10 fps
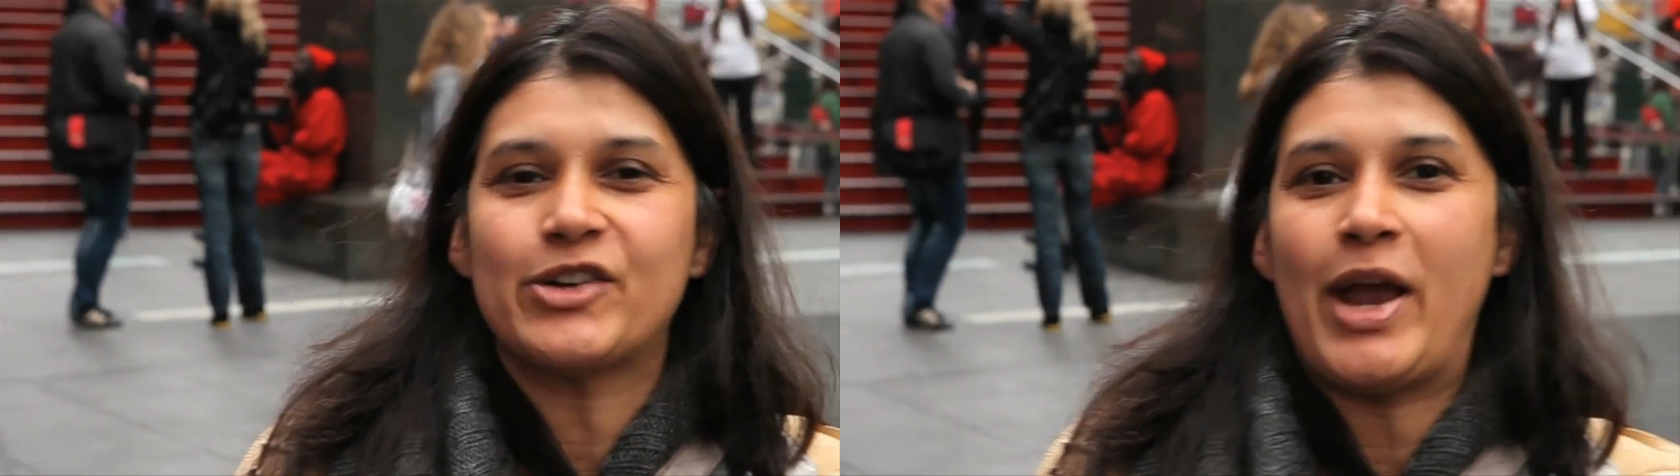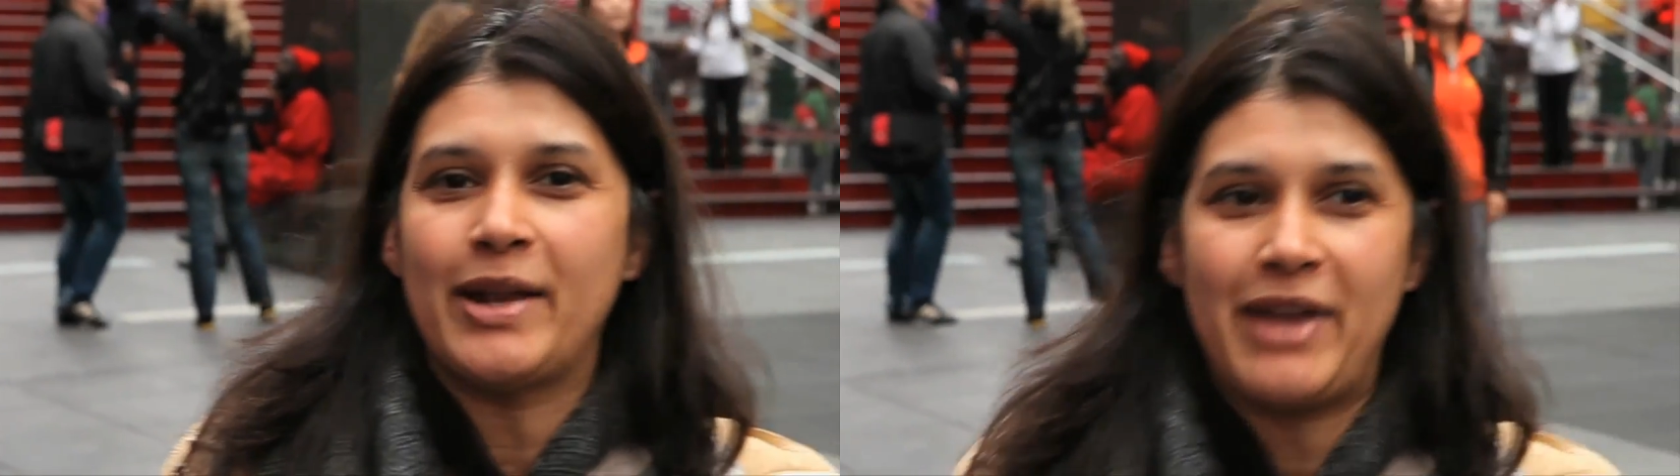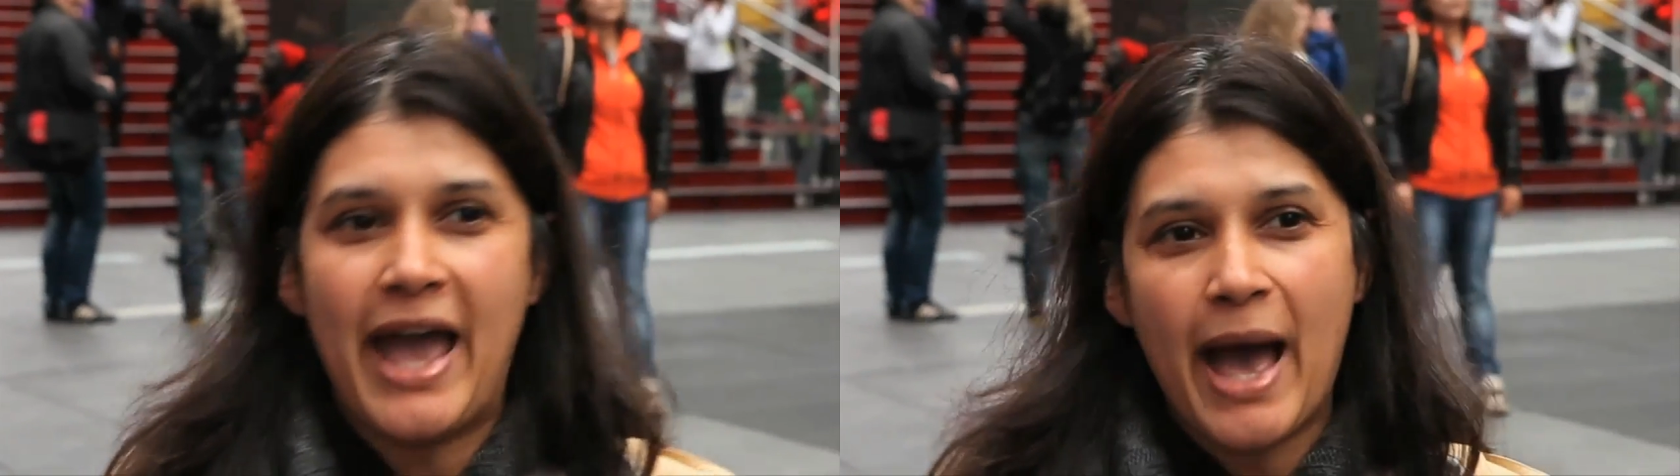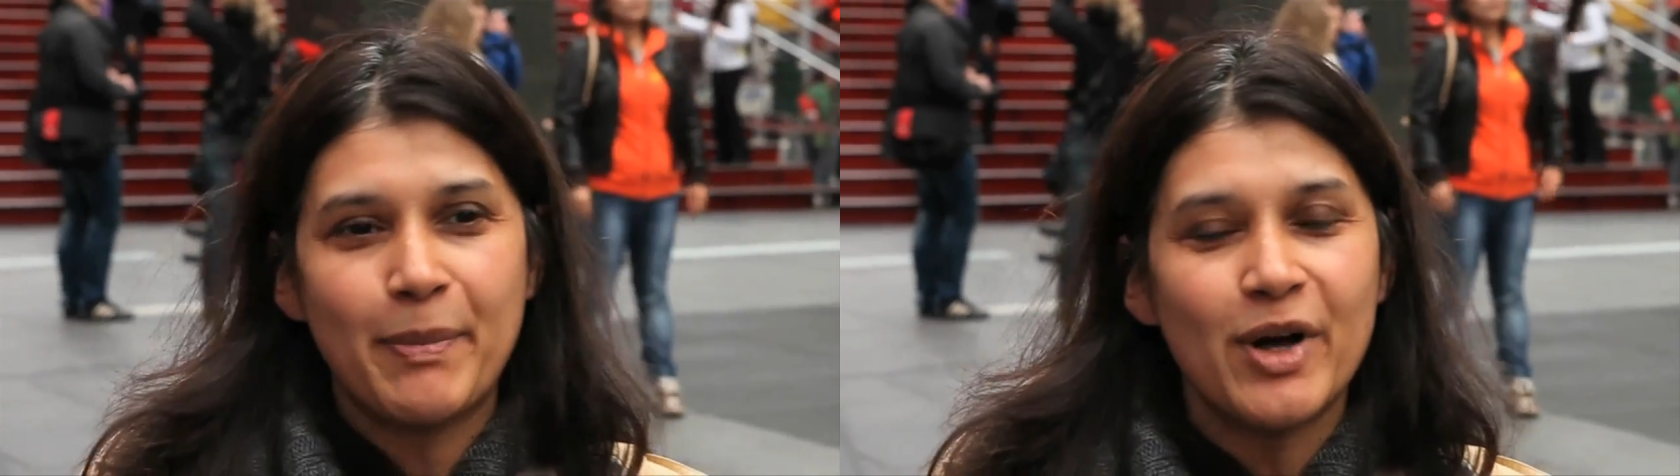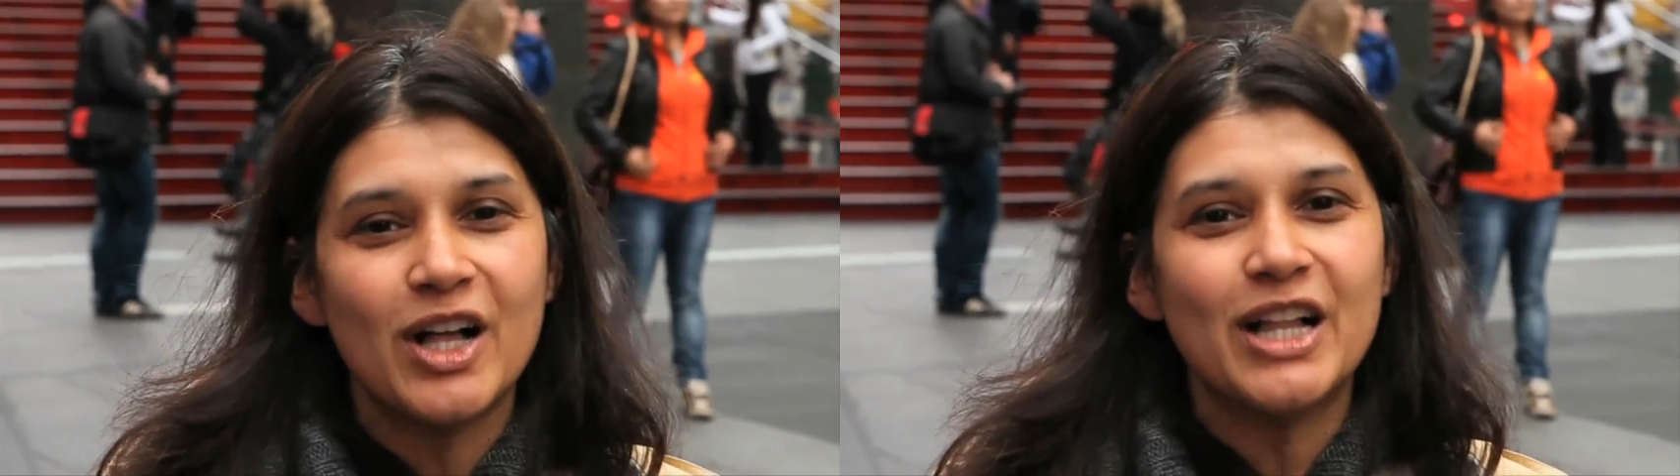cran
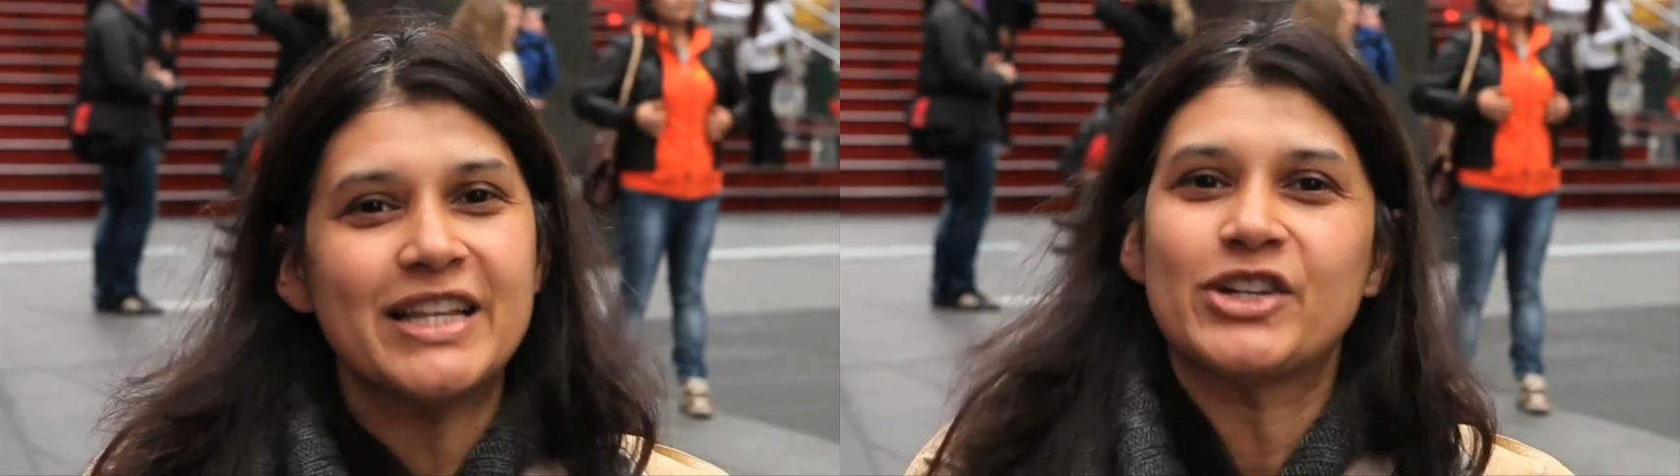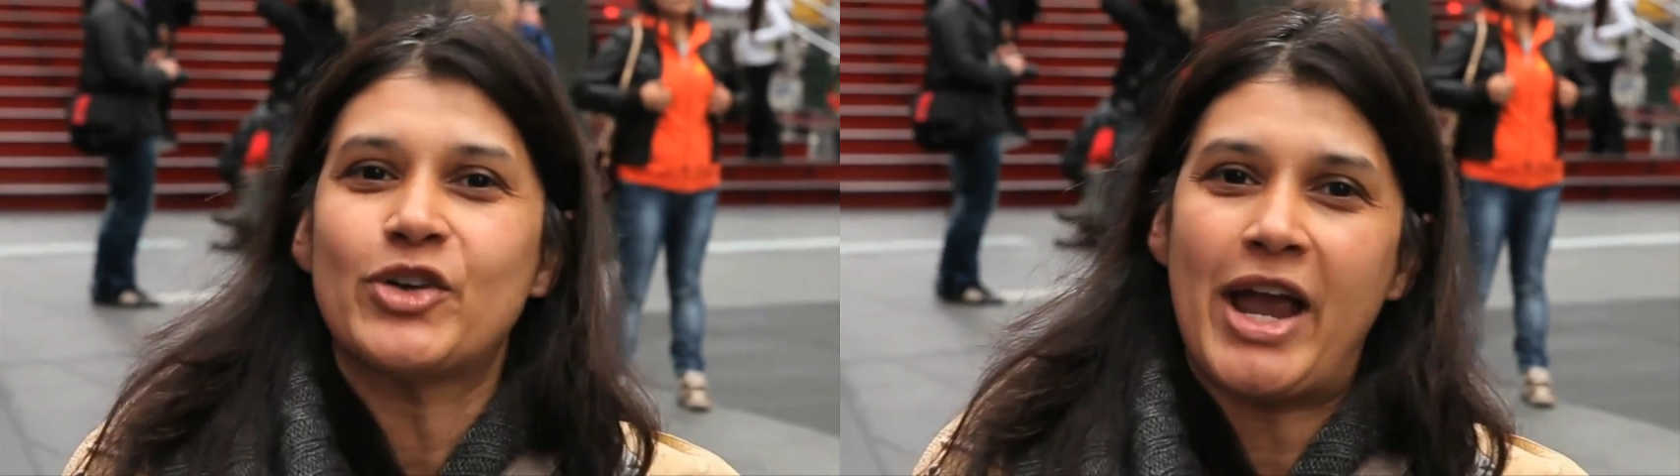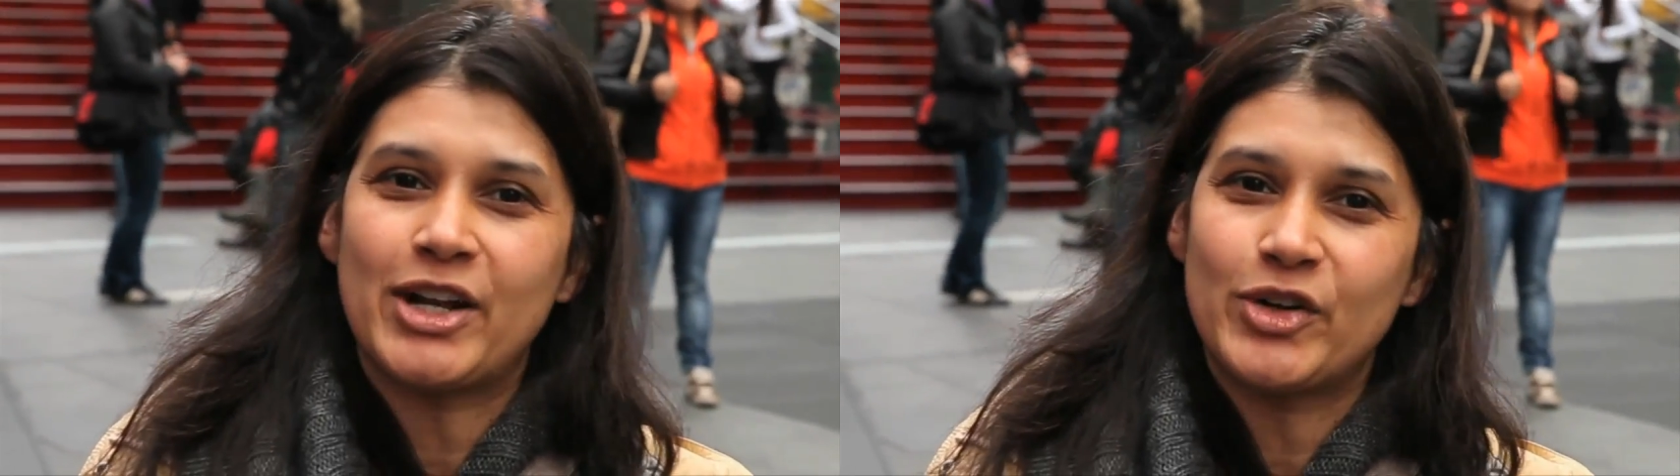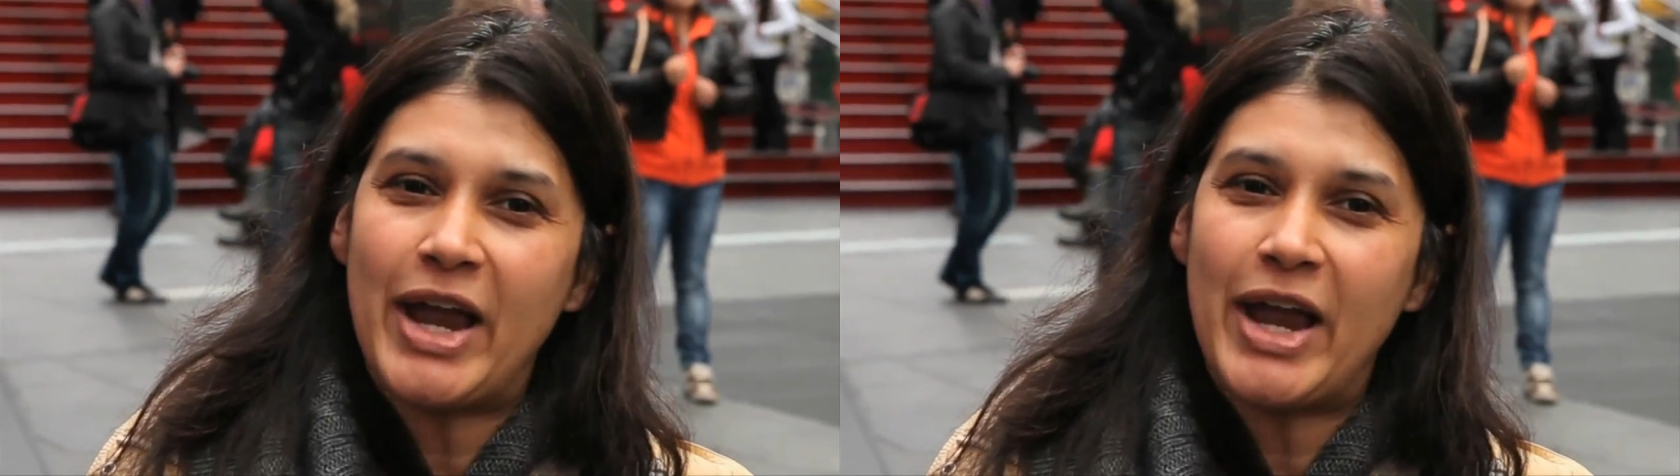apple and cran